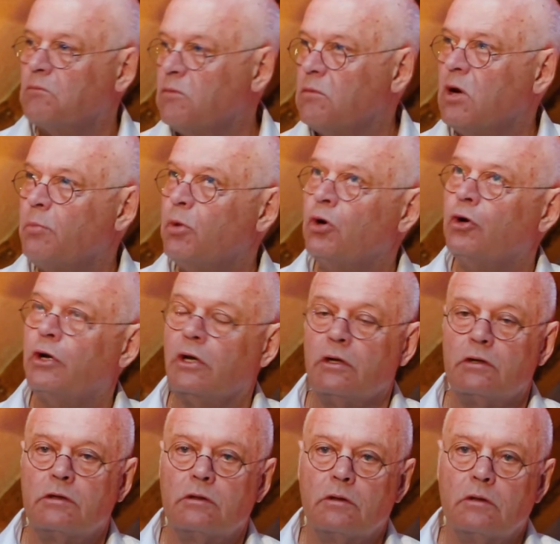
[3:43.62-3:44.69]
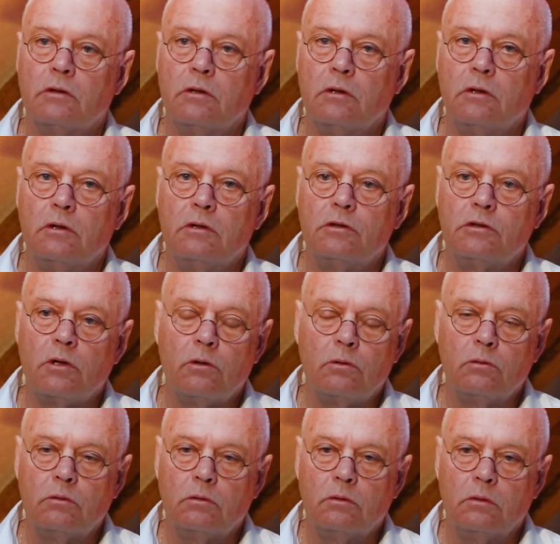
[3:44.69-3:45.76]
a bird is.
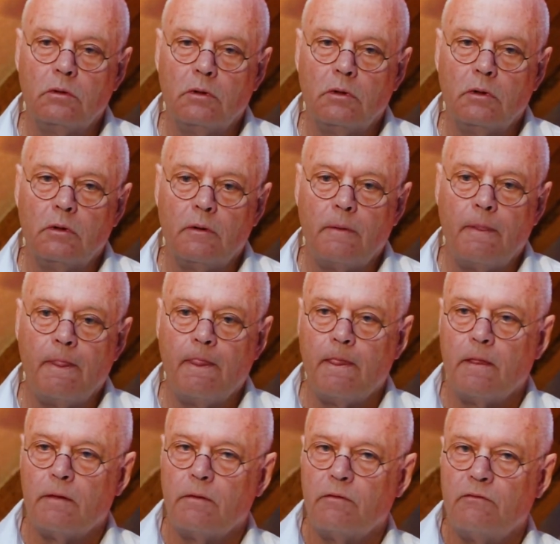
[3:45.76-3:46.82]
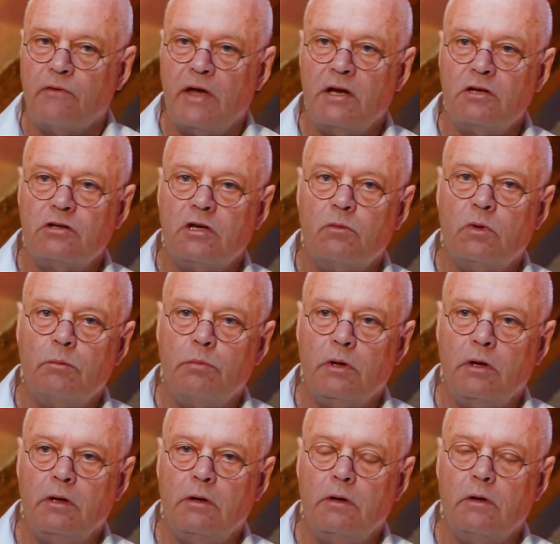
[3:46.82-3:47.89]
So fantasy would
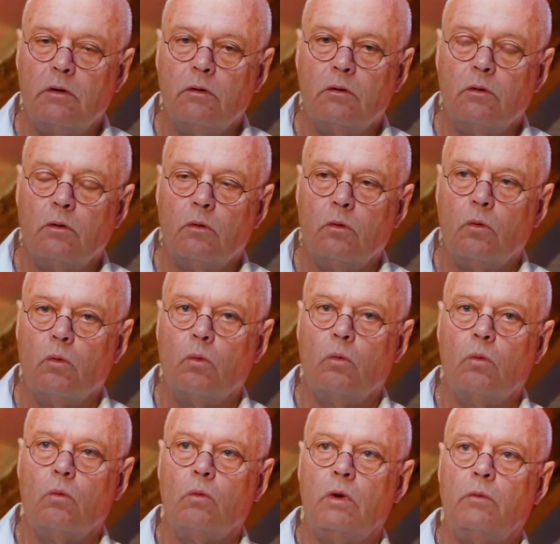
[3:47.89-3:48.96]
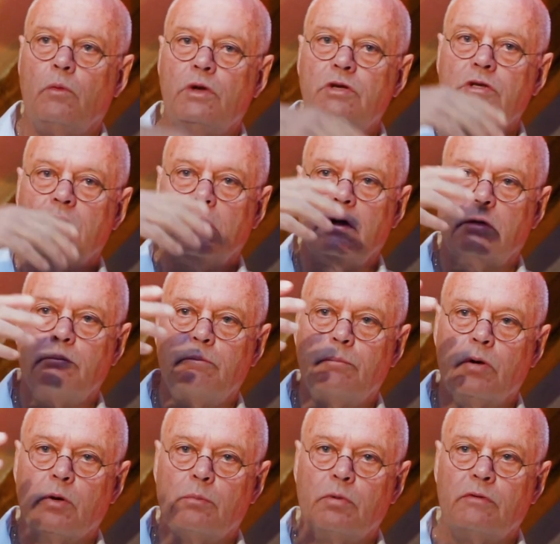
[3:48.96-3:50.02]
be when we see a
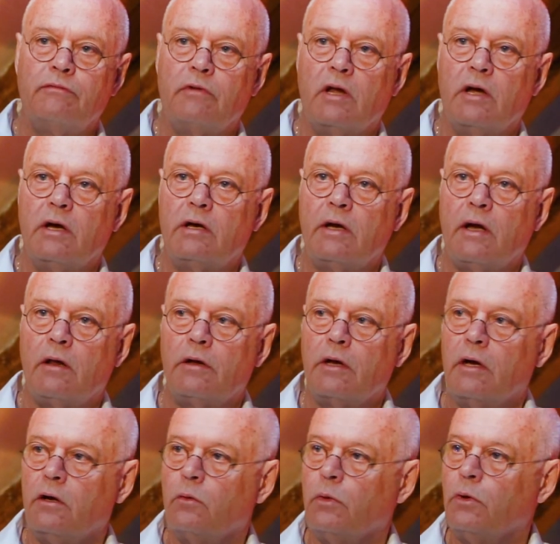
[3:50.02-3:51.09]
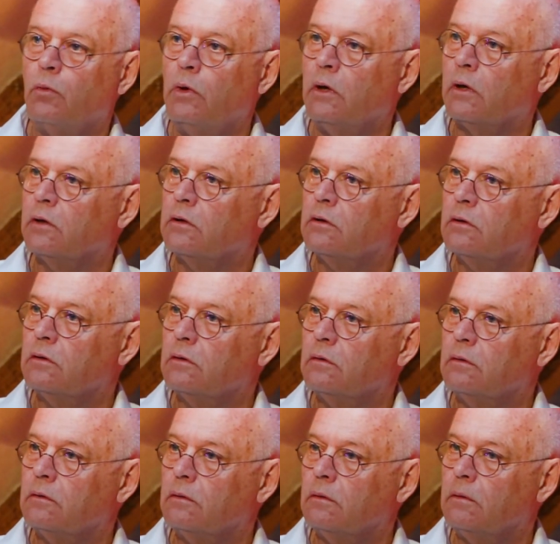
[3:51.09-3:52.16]
purple flying alligator with wings.
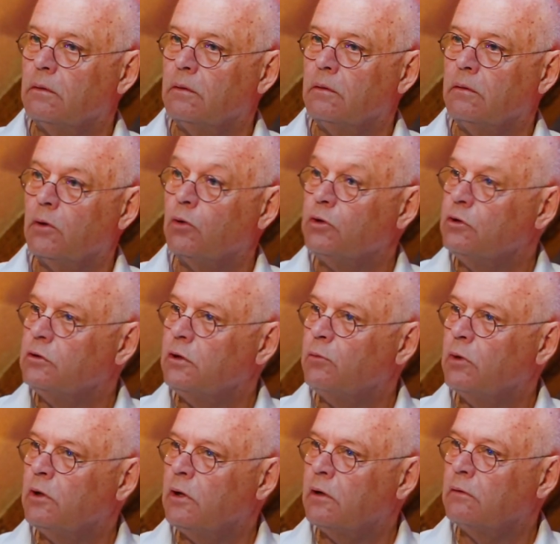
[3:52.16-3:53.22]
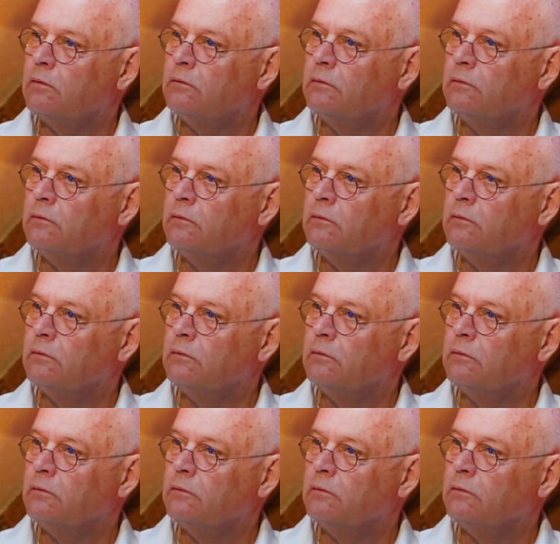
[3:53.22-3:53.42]
Don't you see one now?